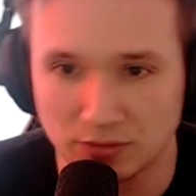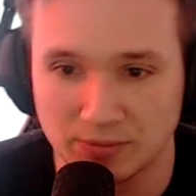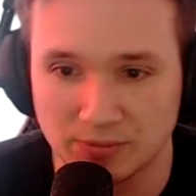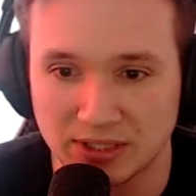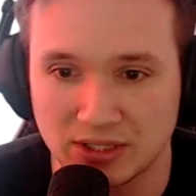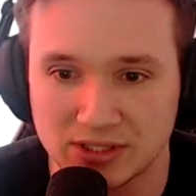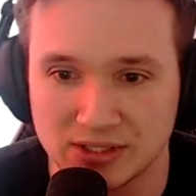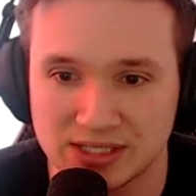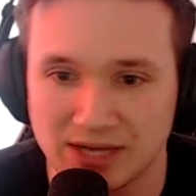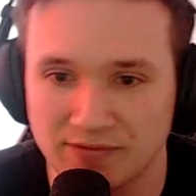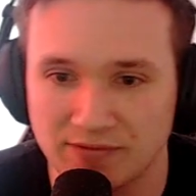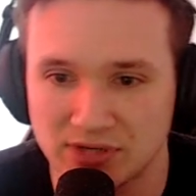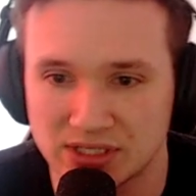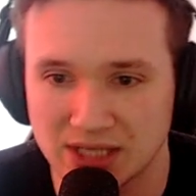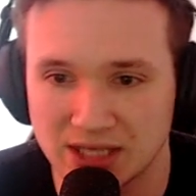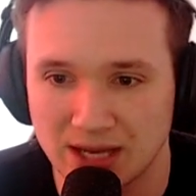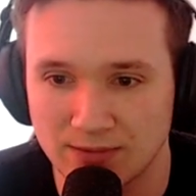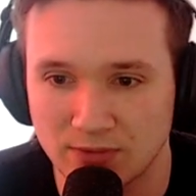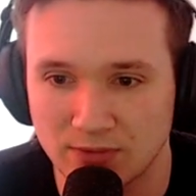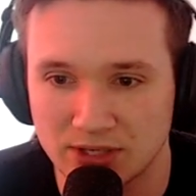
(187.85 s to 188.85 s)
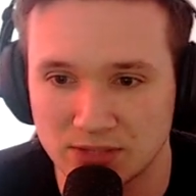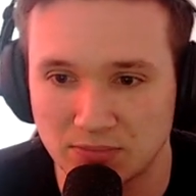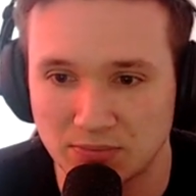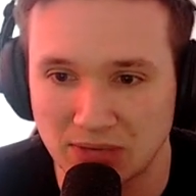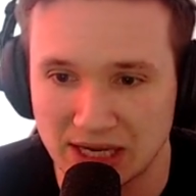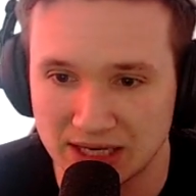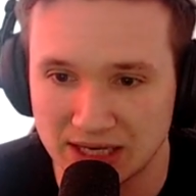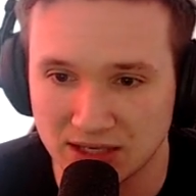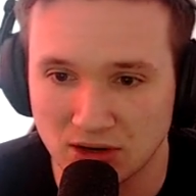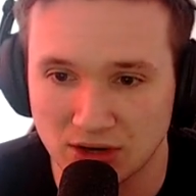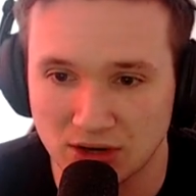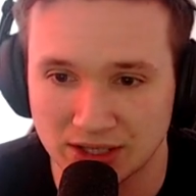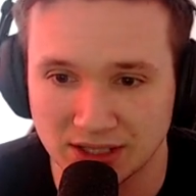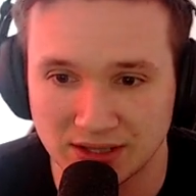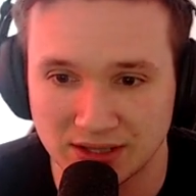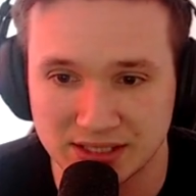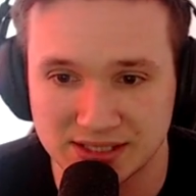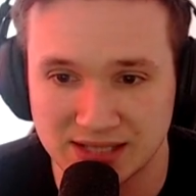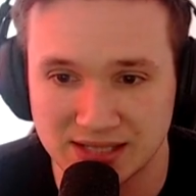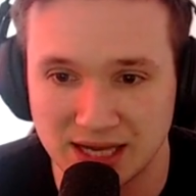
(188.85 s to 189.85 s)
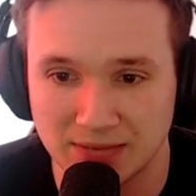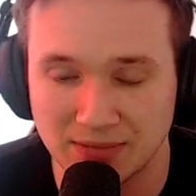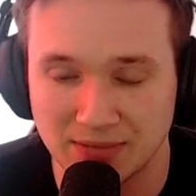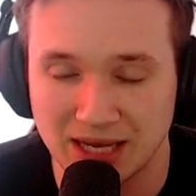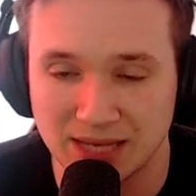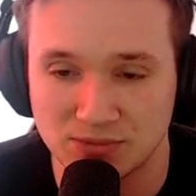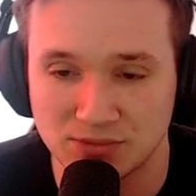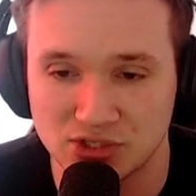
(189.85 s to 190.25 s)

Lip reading: because every time when you play a card in the same lane,